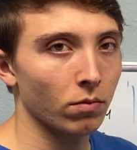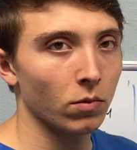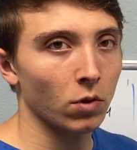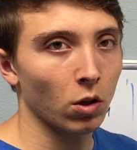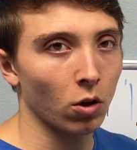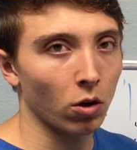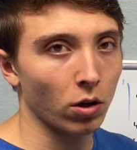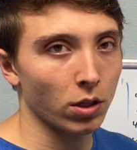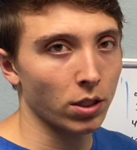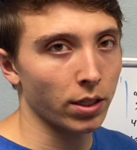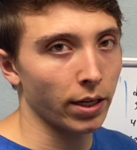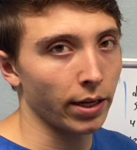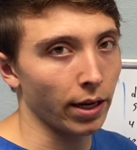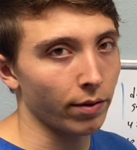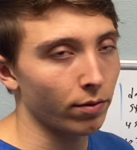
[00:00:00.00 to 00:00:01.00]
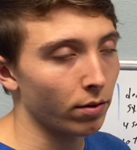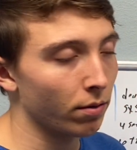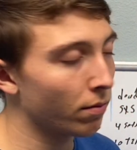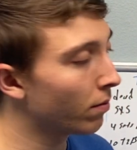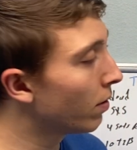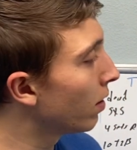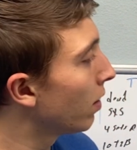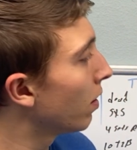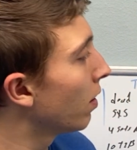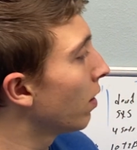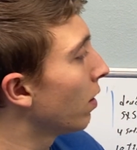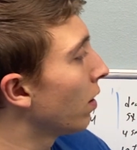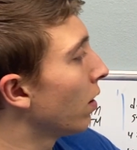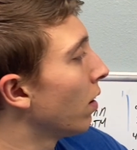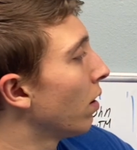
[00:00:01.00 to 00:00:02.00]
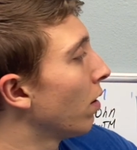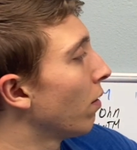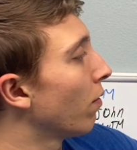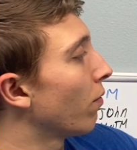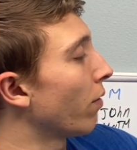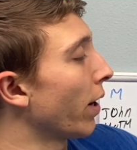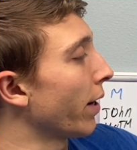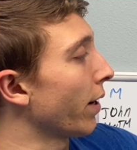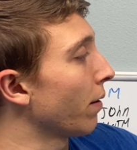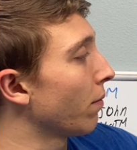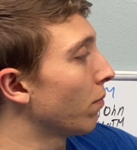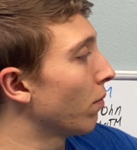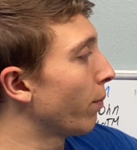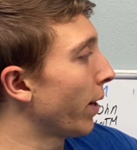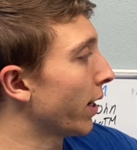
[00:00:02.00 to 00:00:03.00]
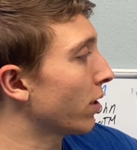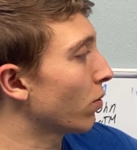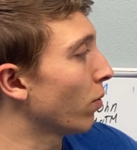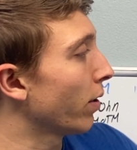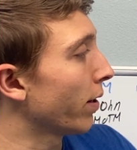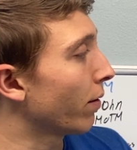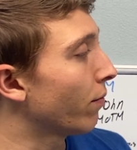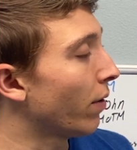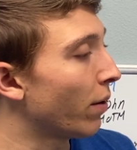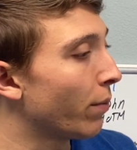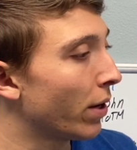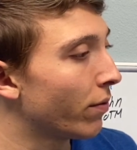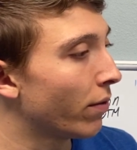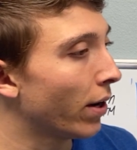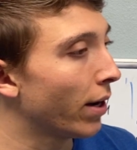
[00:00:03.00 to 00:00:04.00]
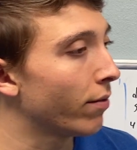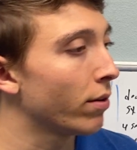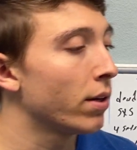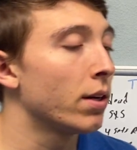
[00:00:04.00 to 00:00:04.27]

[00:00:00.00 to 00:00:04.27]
Long, steady effort. Friday, back squatting, 5x5.